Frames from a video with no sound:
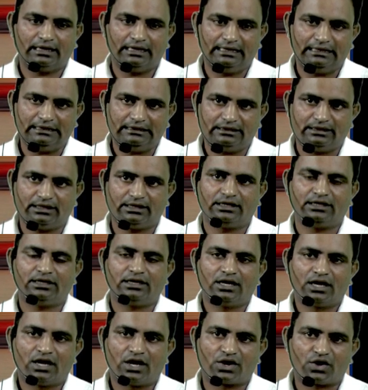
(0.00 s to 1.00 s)
in the
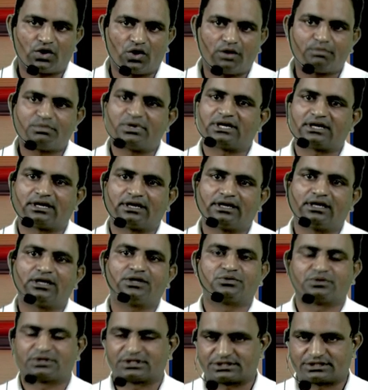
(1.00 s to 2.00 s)
raw material
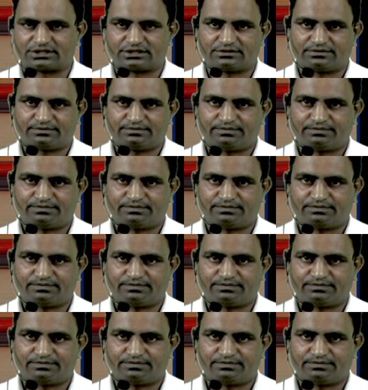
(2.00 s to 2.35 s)
unit.